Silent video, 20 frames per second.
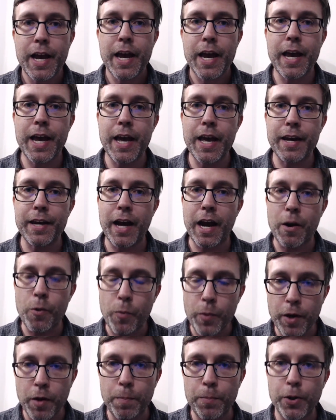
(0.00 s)
and i
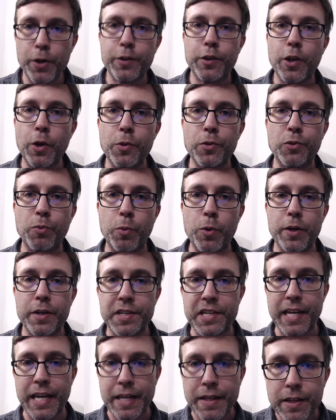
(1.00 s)
will put those
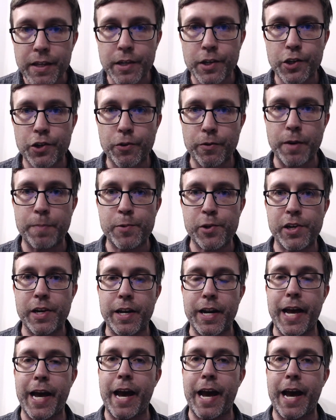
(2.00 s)
words in the description